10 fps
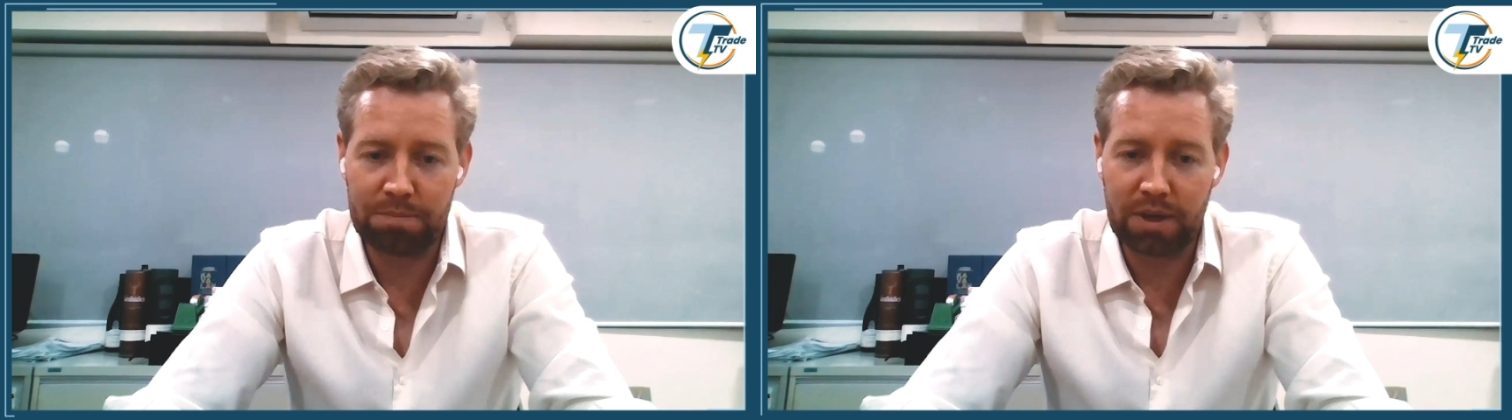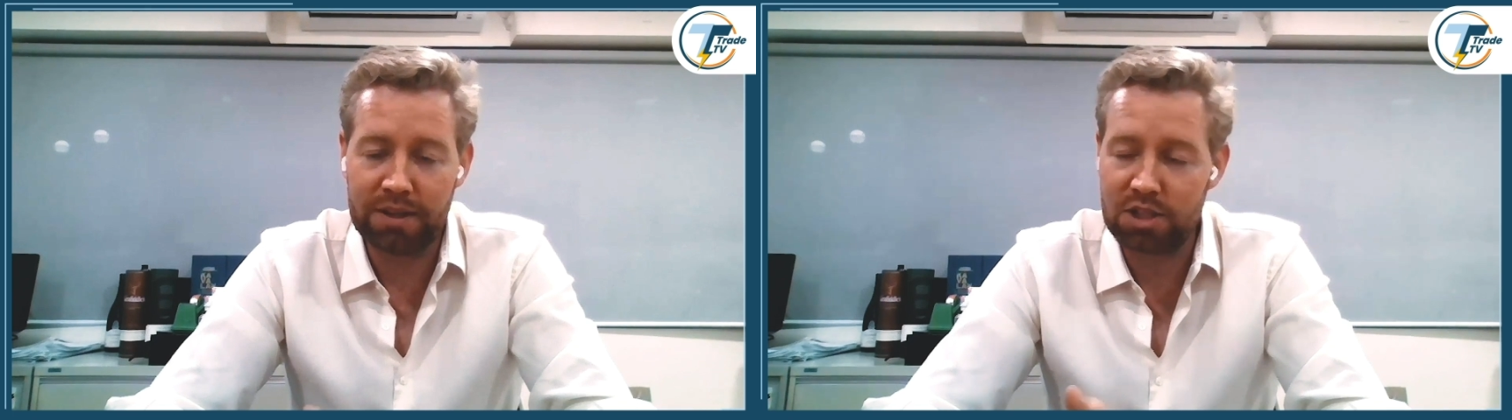
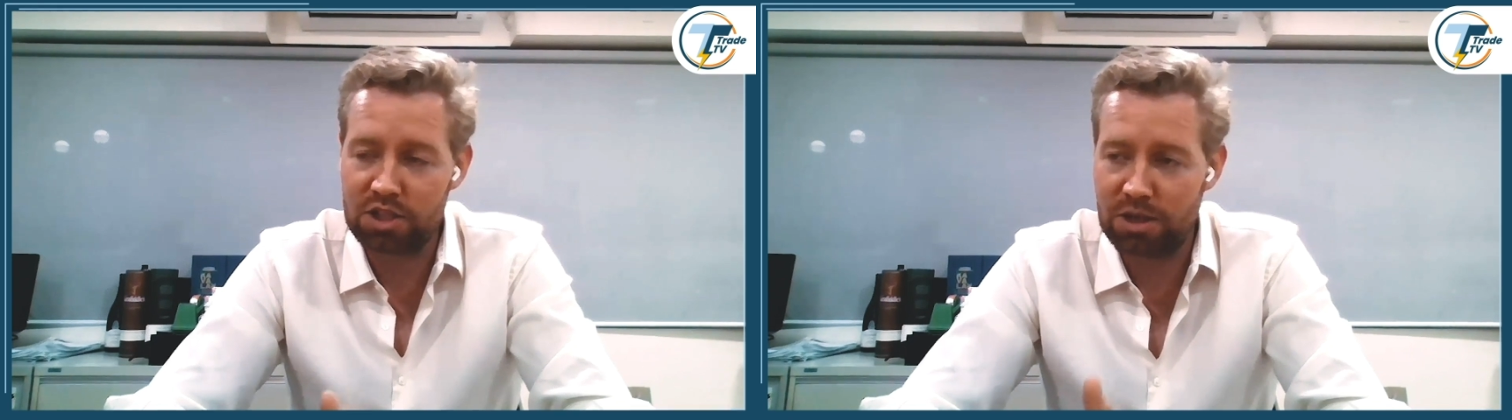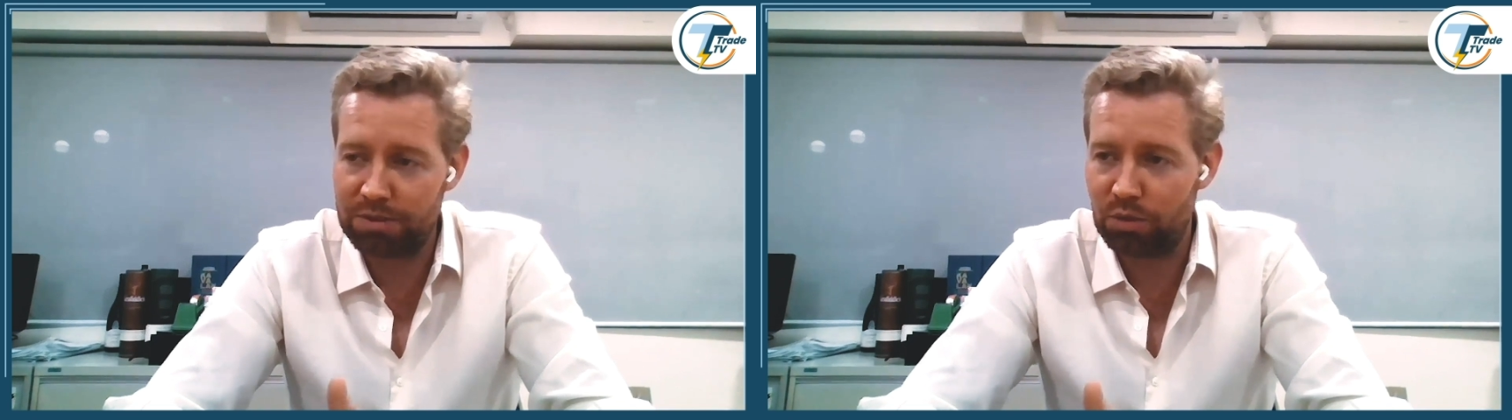and this is
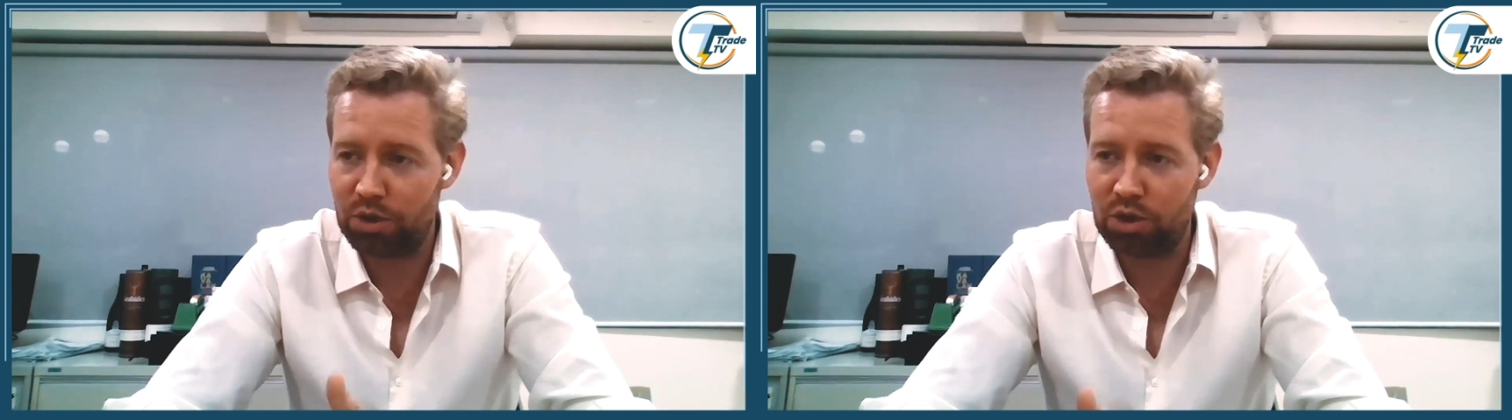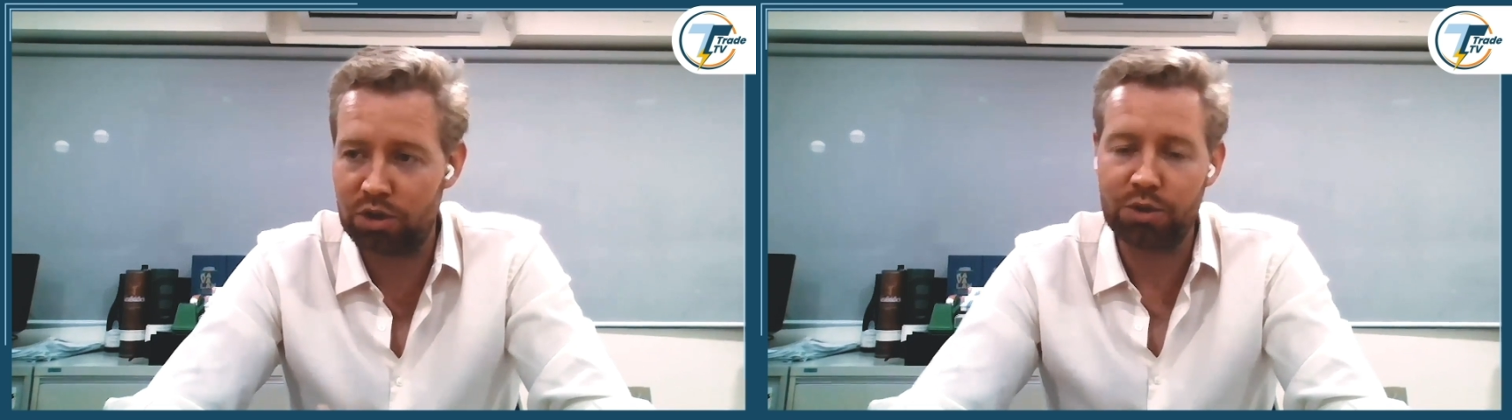something we
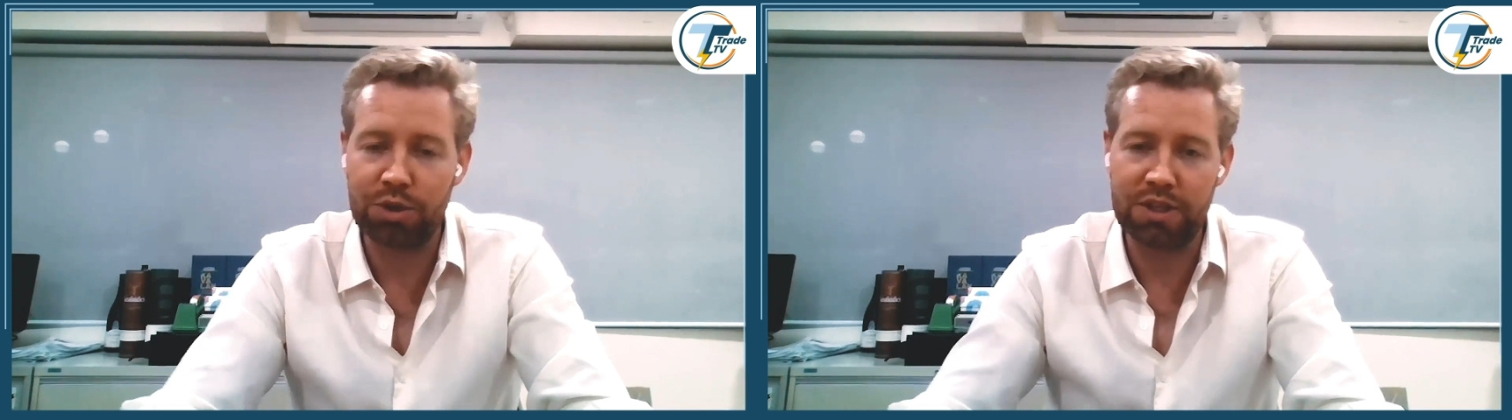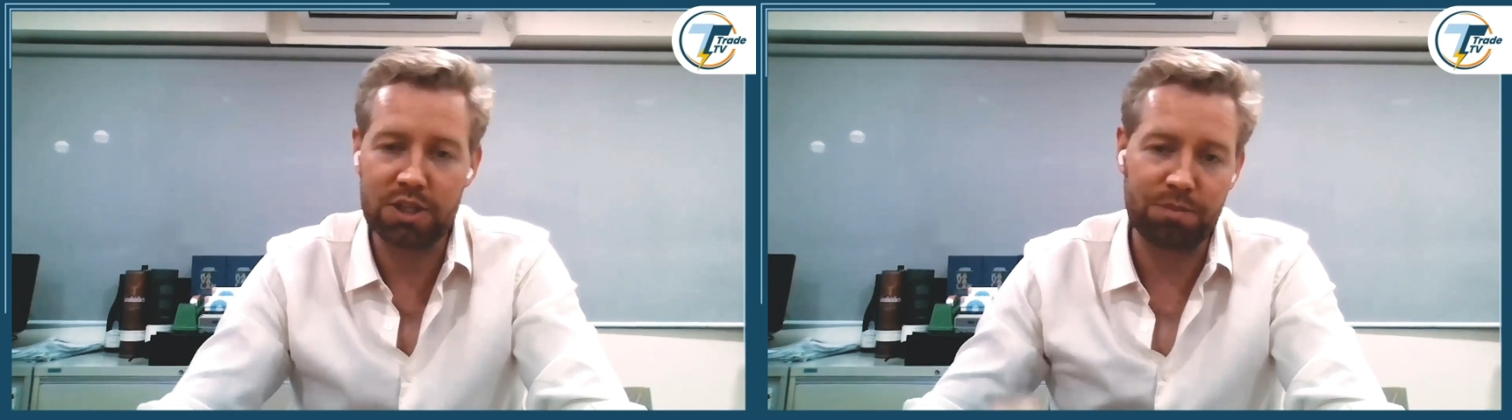learned
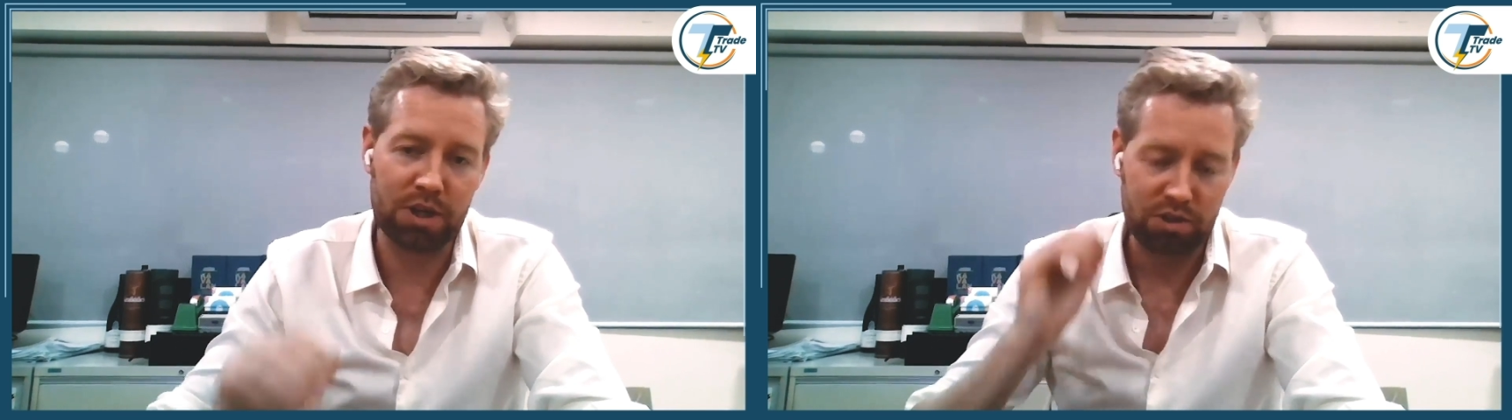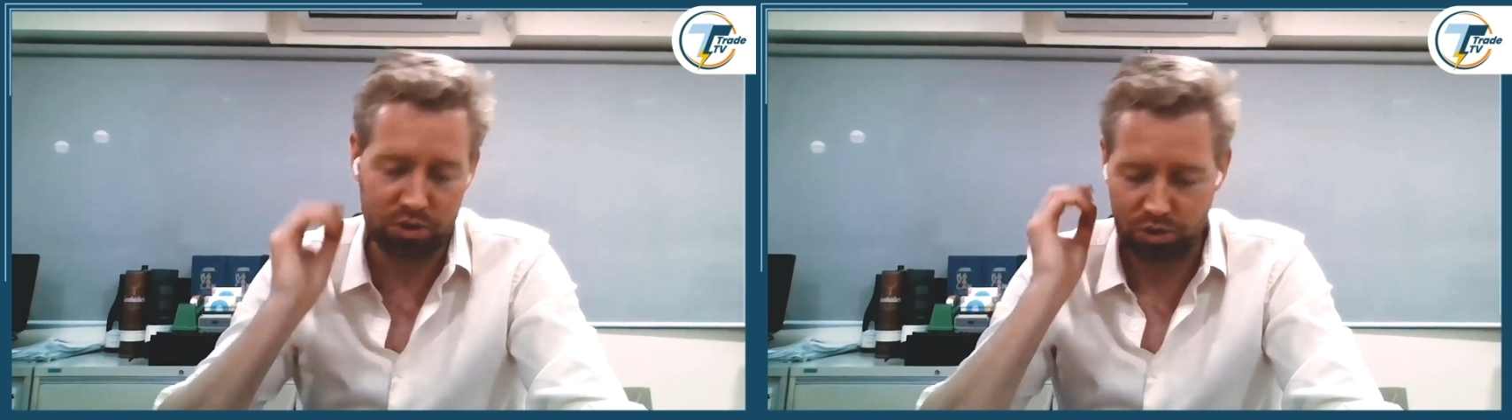during this
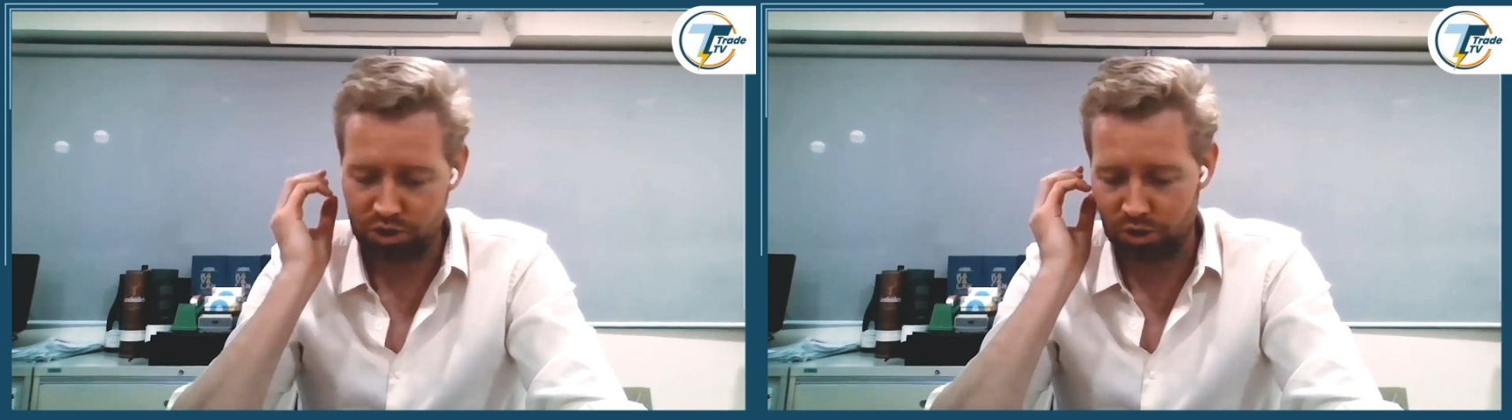project also,